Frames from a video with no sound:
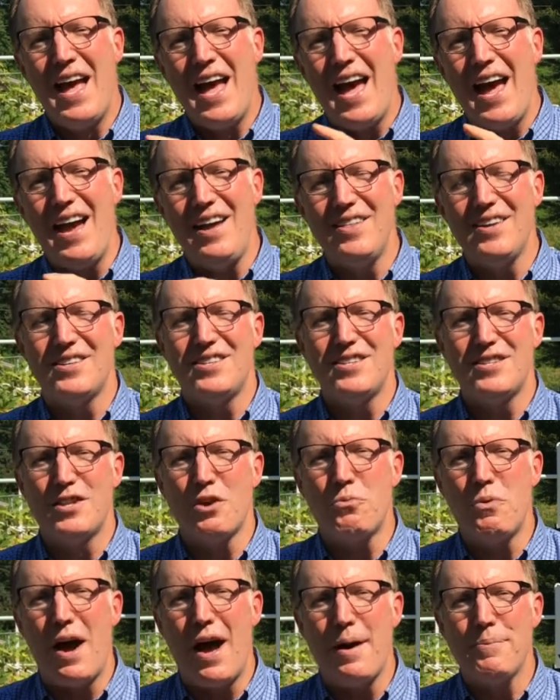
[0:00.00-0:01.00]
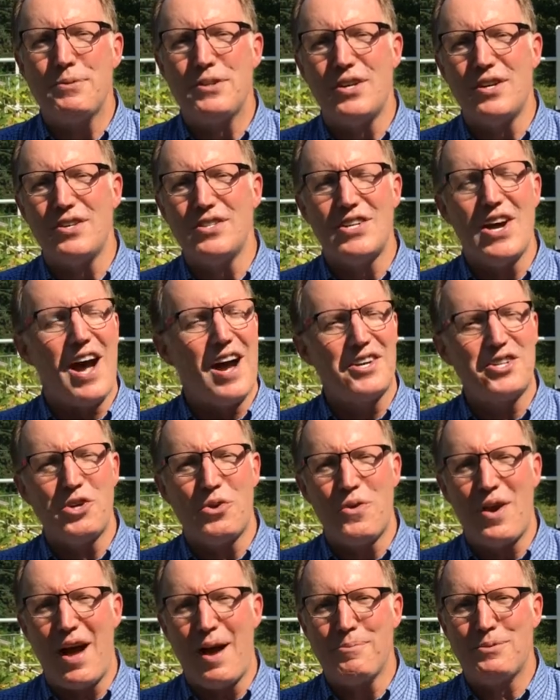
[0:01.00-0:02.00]
Hey, this is the Robster, Dr.
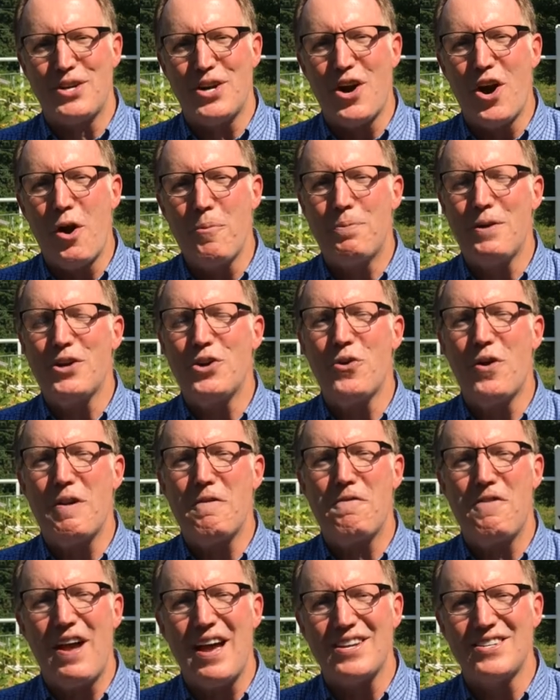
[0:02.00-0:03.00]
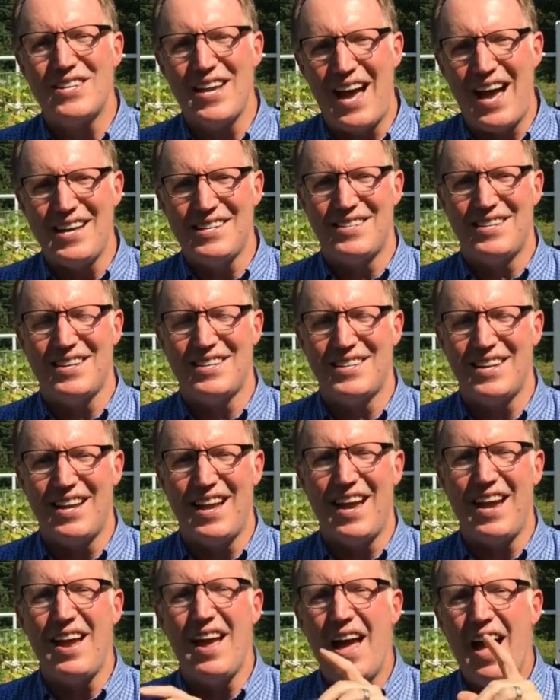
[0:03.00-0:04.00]
Robster. Hope you're doing fantastic
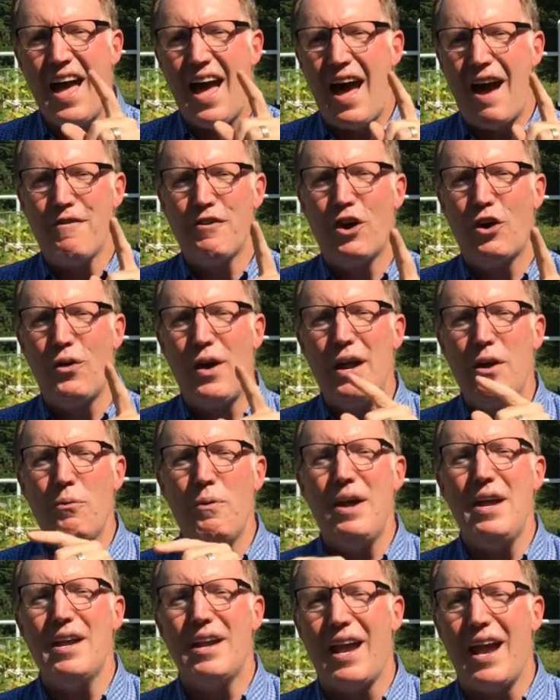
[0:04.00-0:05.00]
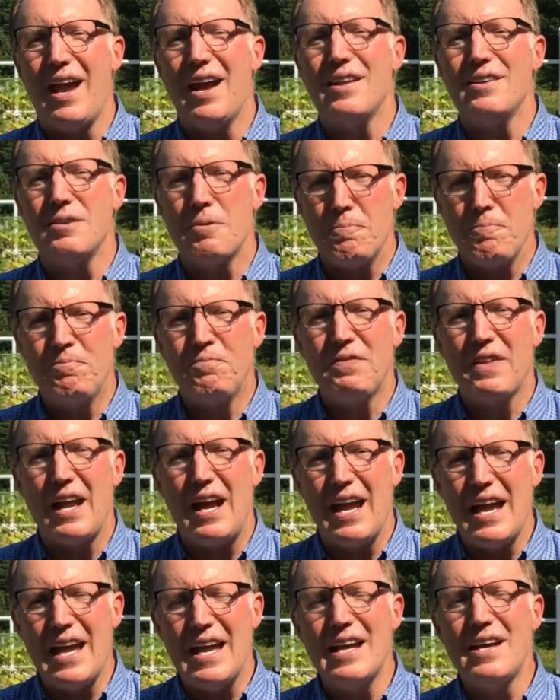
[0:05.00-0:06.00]
today. Have a great week and
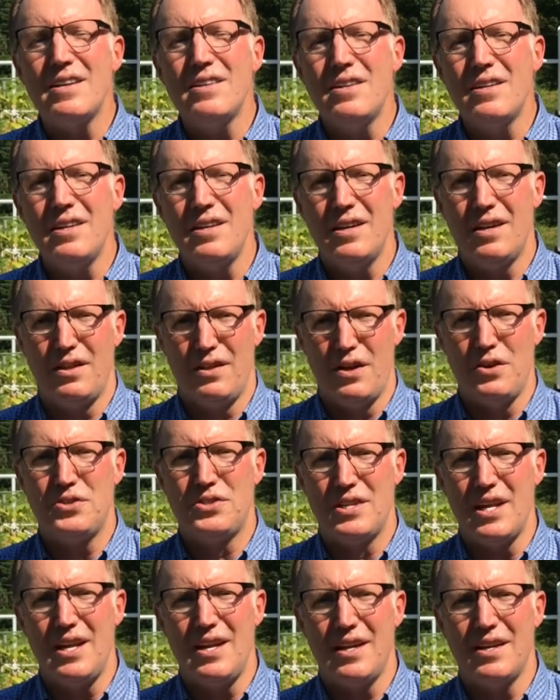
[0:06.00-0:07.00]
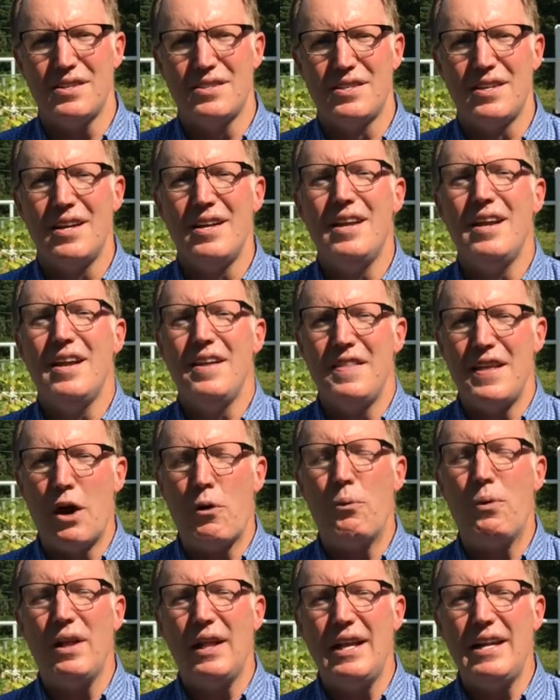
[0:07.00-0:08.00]
end those things that
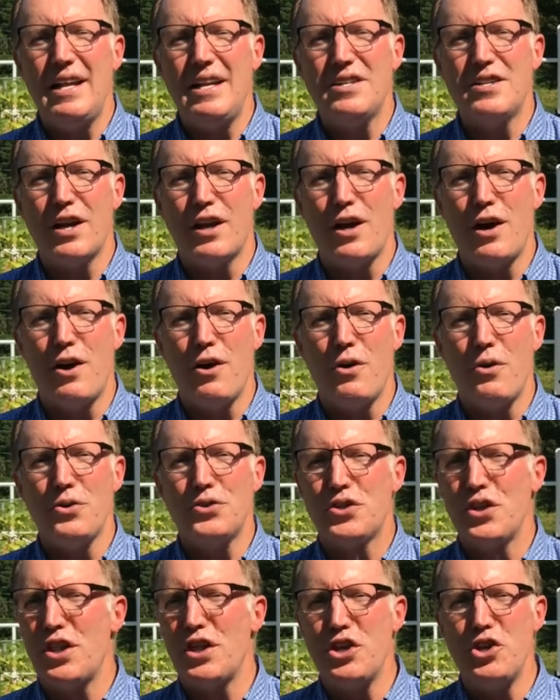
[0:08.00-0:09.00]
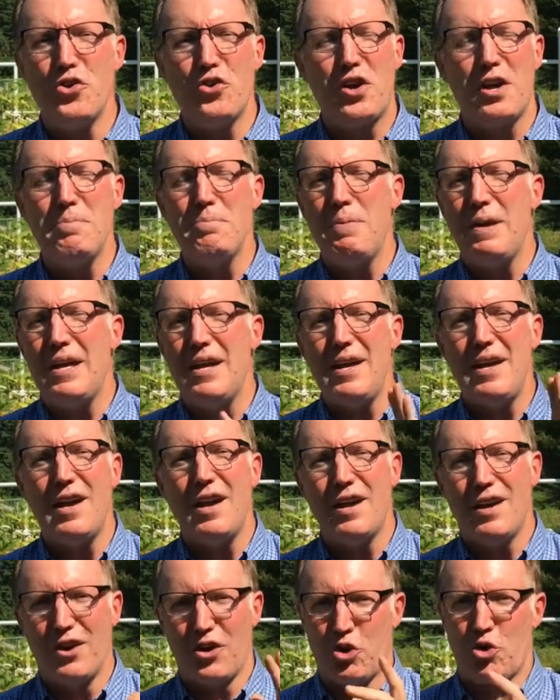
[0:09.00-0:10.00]
really need to go so that you can be
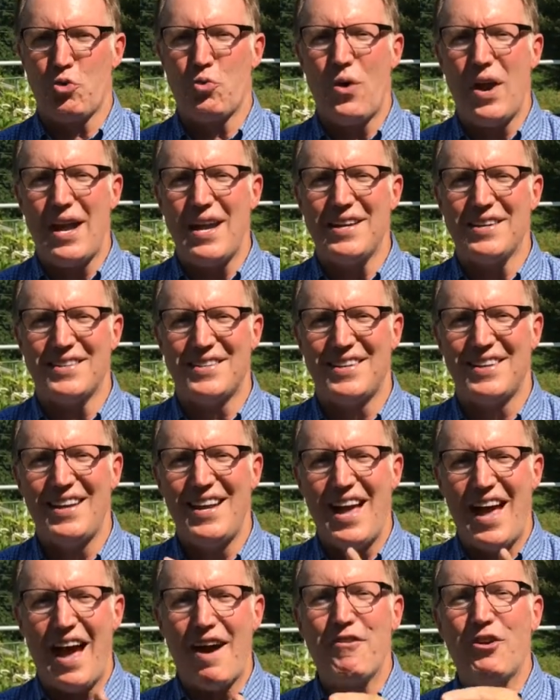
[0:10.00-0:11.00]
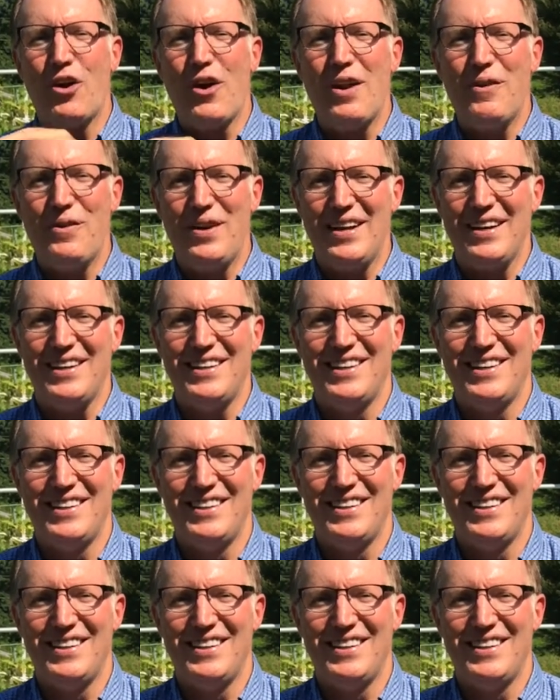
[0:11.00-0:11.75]
great. Have a great week.